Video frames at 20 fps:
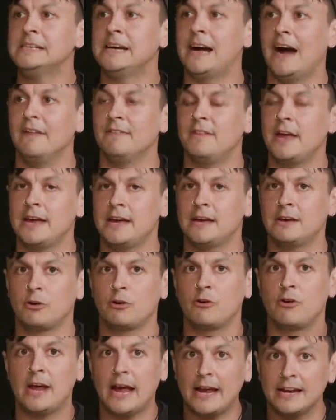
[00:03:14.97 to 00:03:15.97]
And they
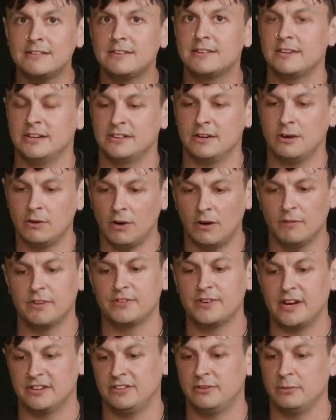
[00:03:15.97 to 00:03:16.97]
created a lot of the
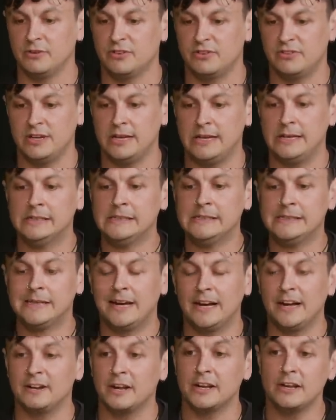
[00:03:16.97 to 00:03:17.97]
tactics that we see,
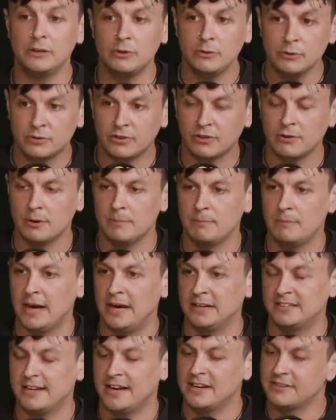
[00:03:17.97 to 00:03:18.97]
and they used them
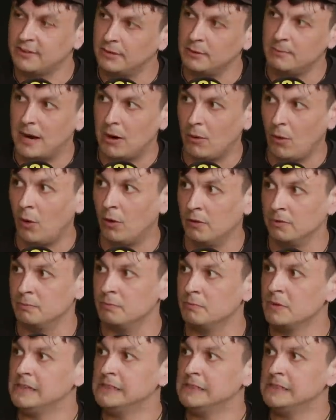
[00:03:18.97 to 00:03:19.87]
and tested them out on